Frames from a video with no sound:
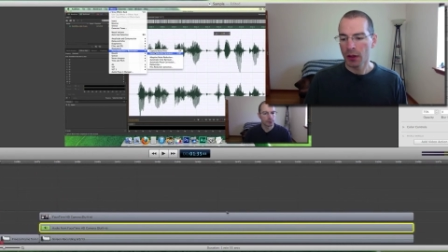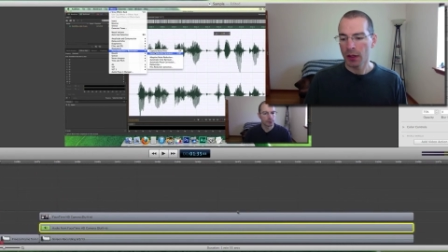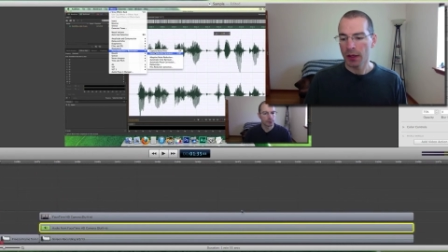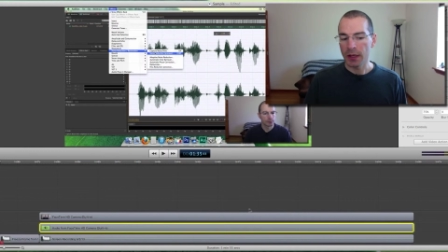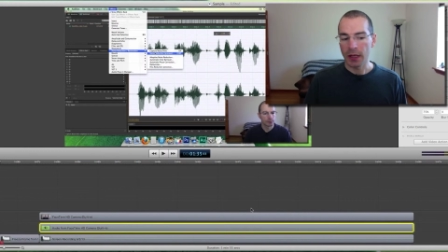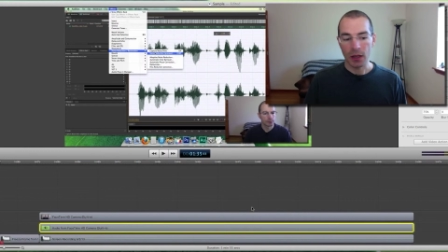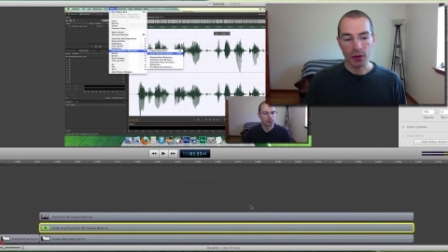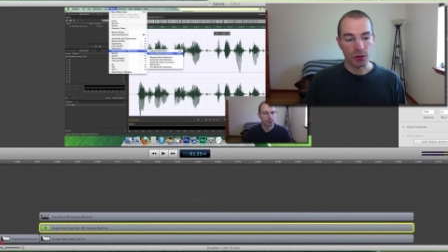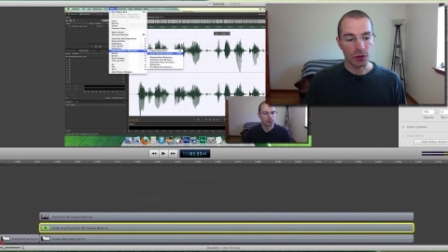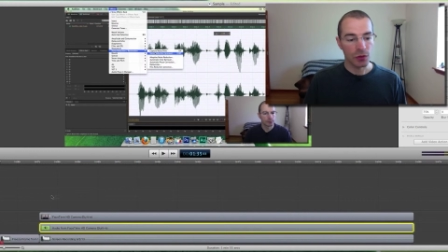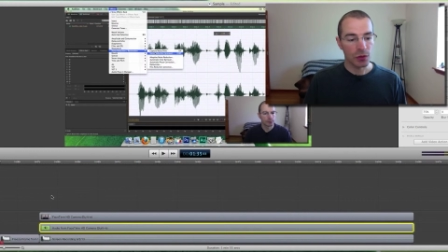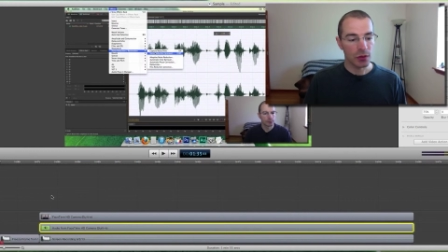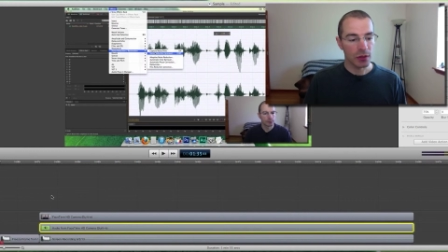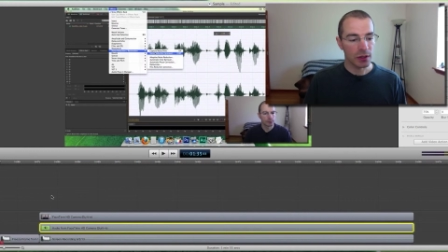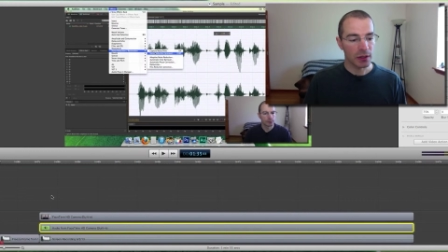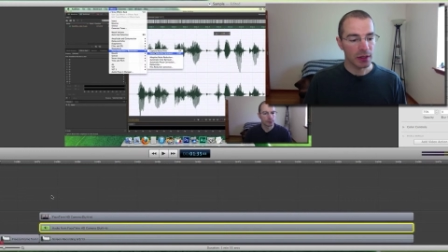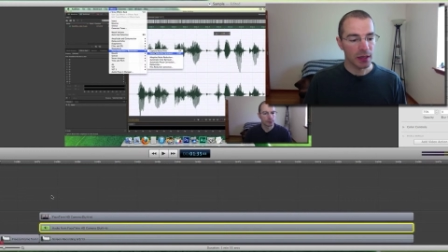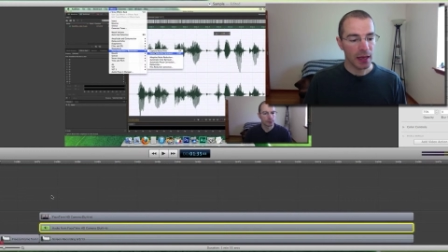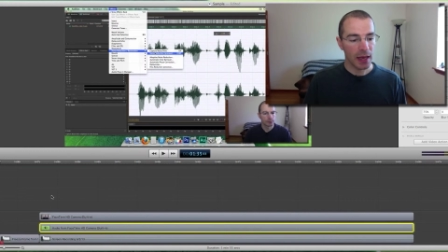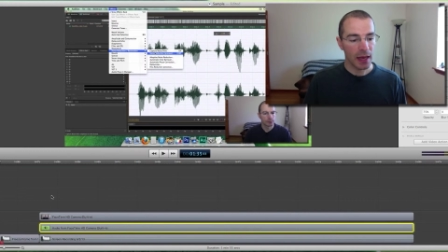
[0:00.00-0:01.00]
Now you
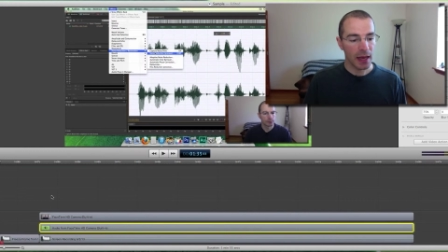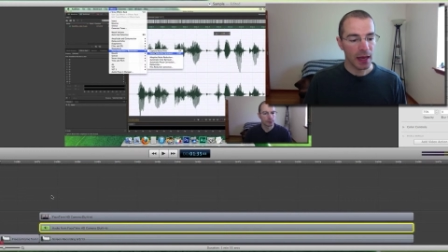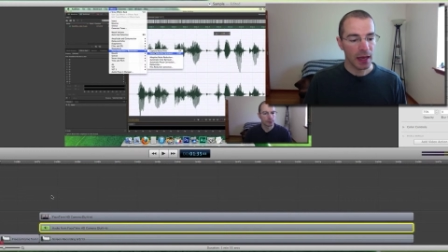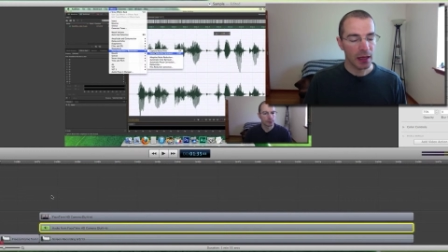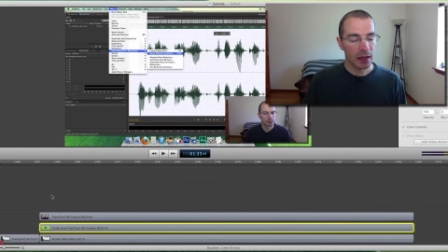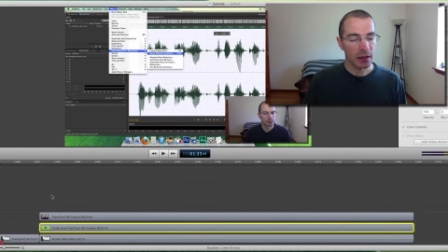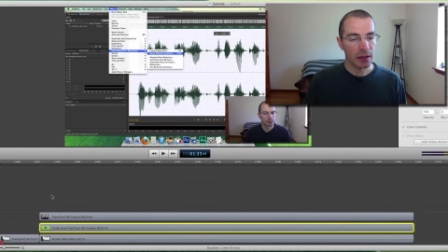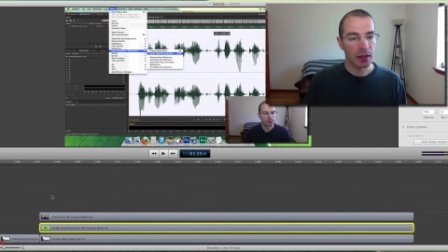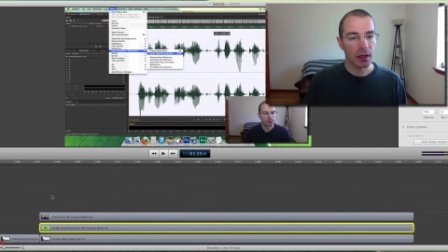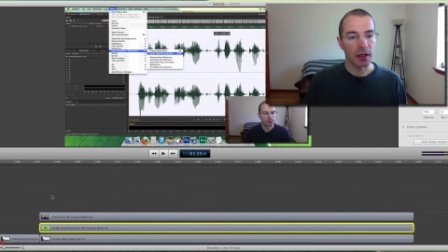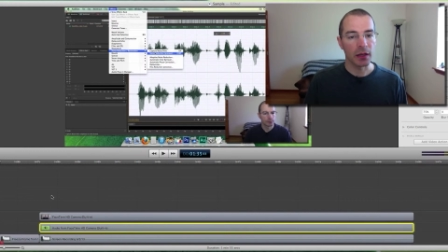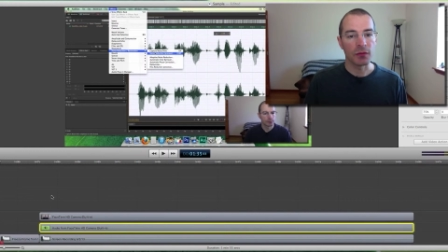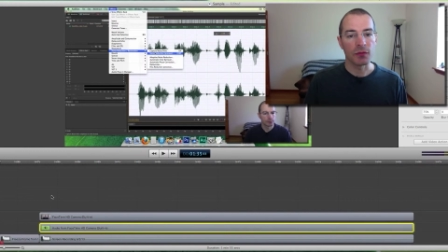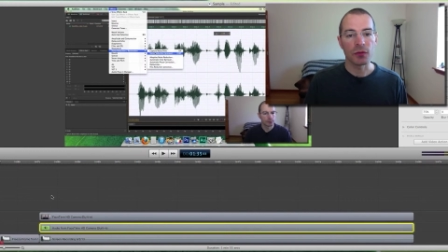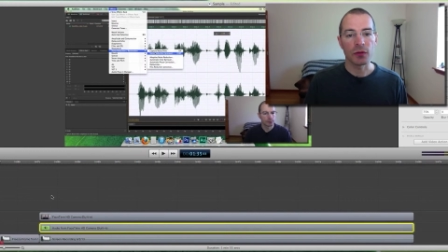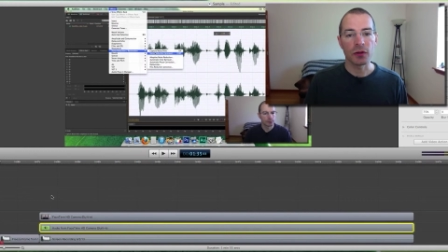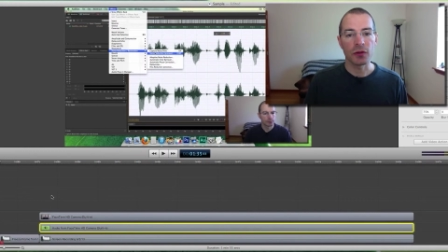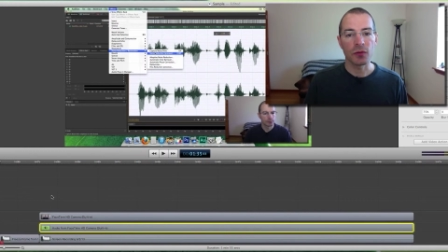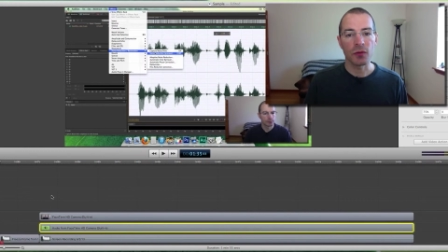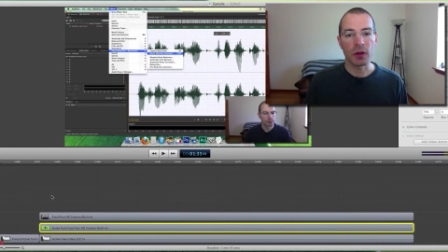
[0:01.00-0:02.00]
can add a
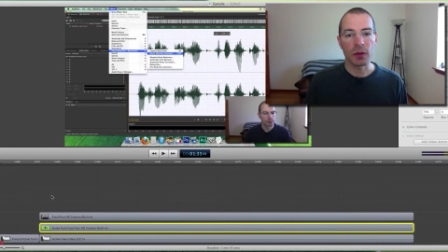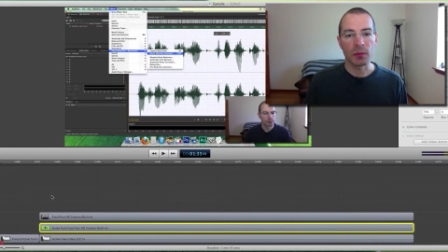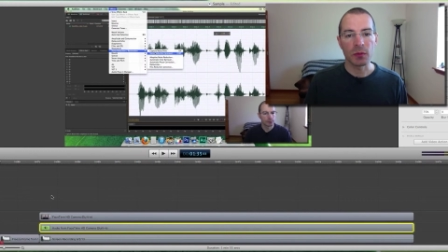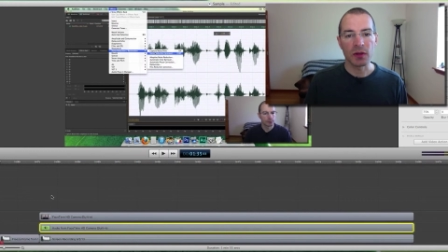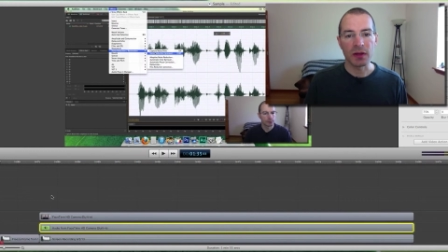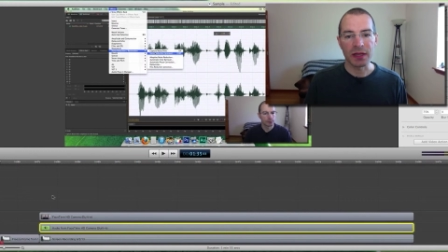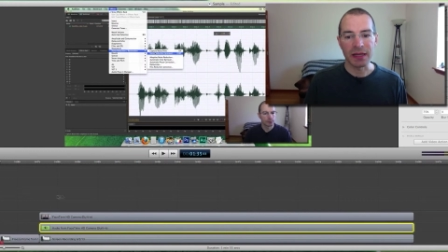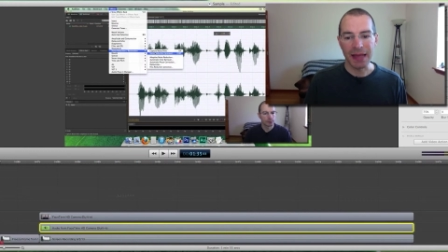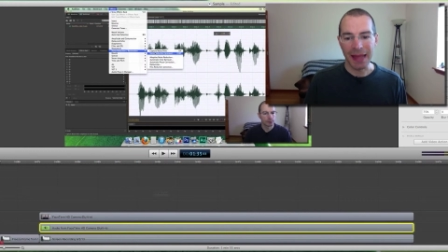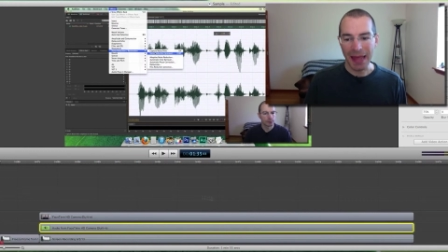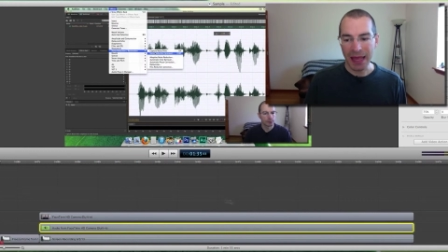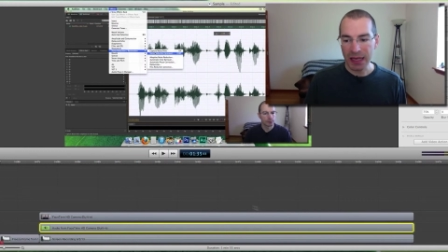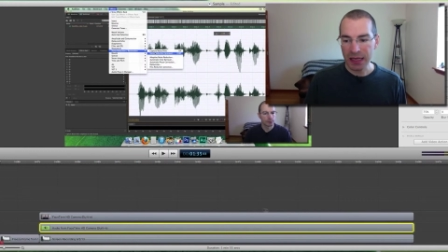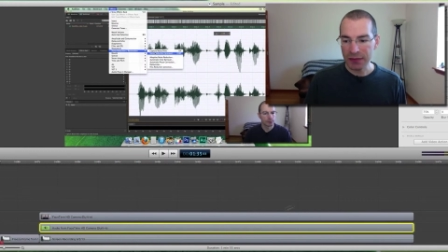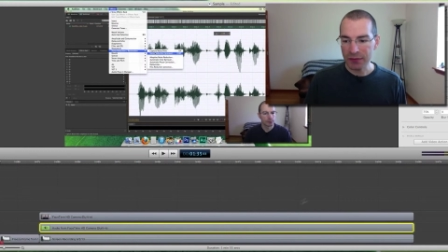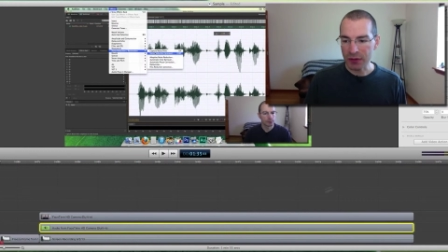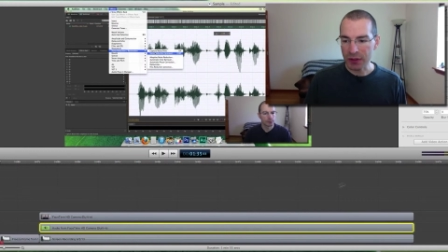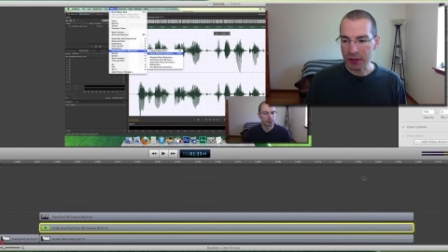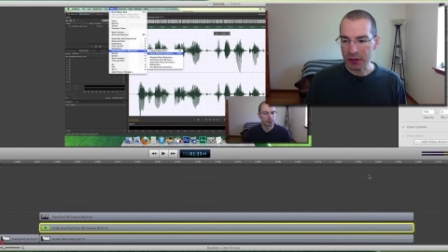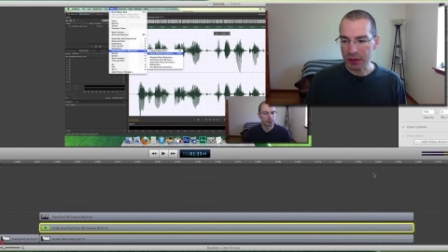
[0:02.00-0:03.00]
freeze frame to the end
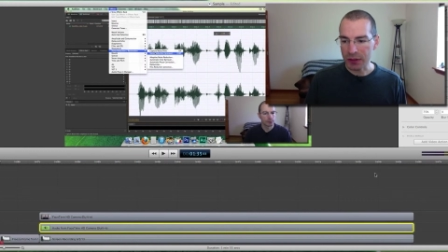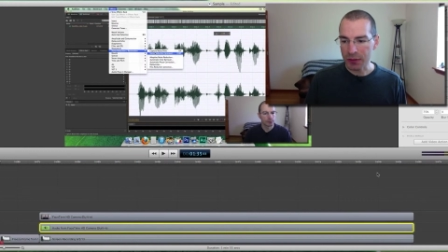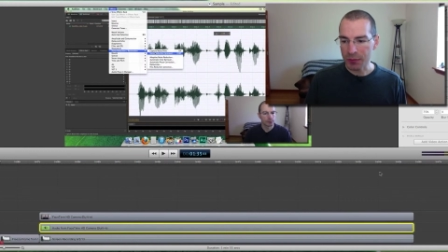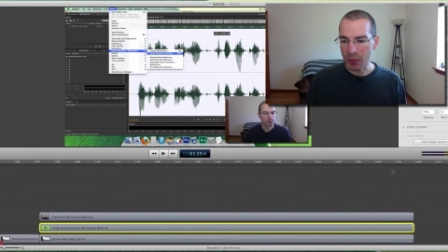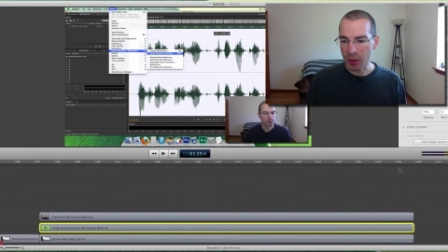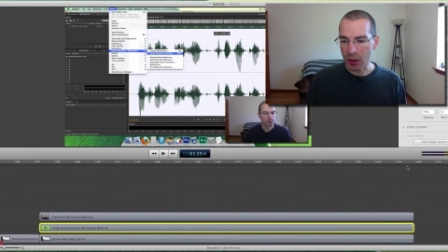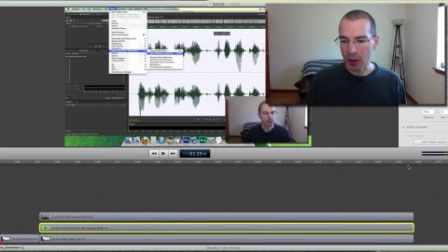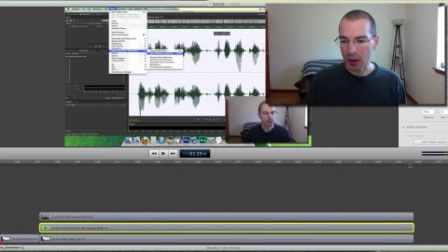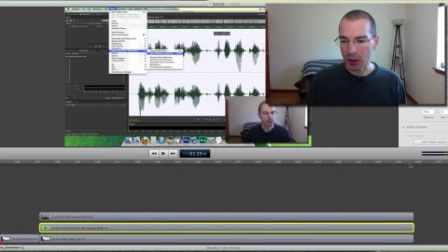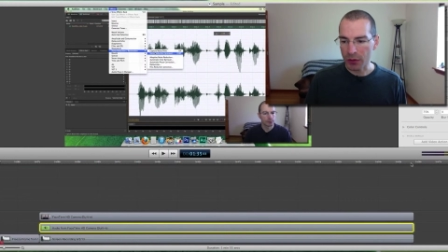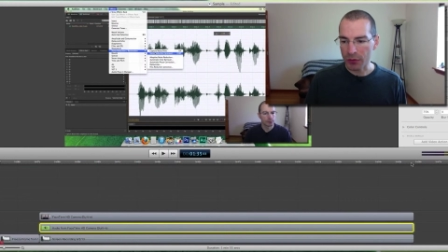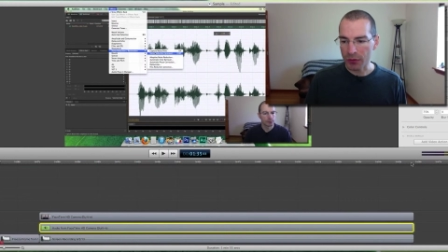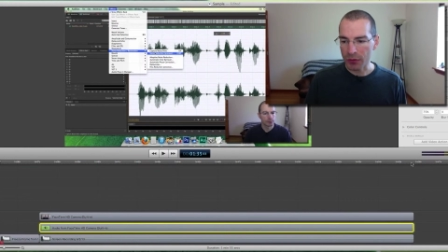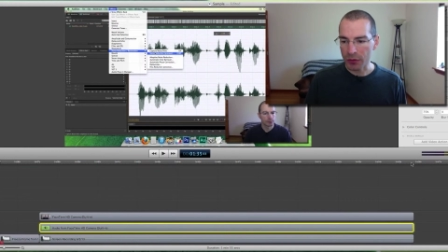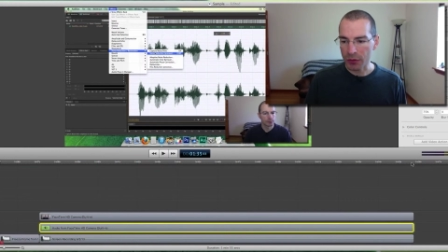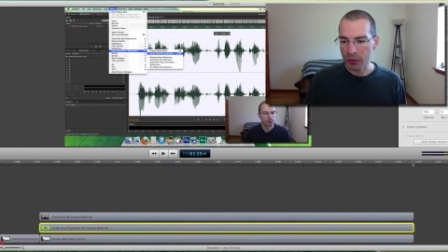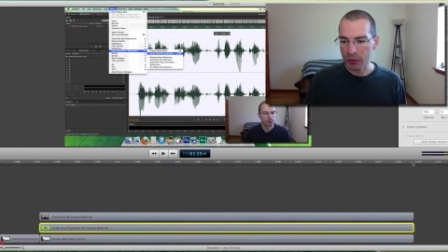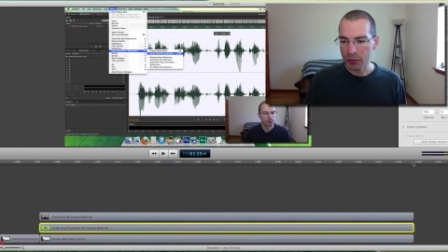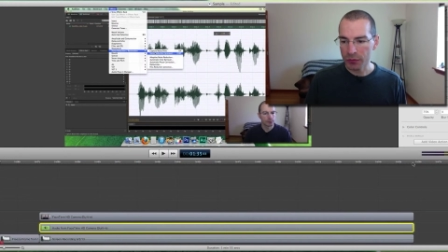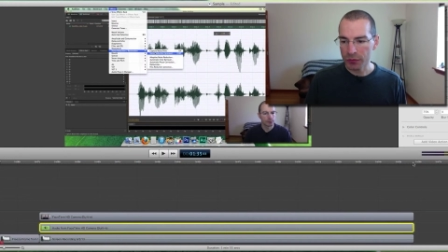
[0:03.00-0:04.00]
of a clip
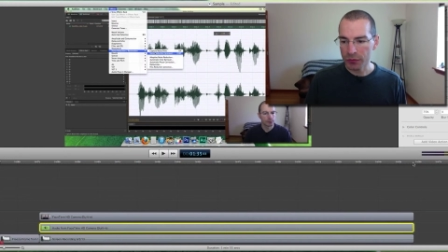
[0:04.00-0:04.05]
also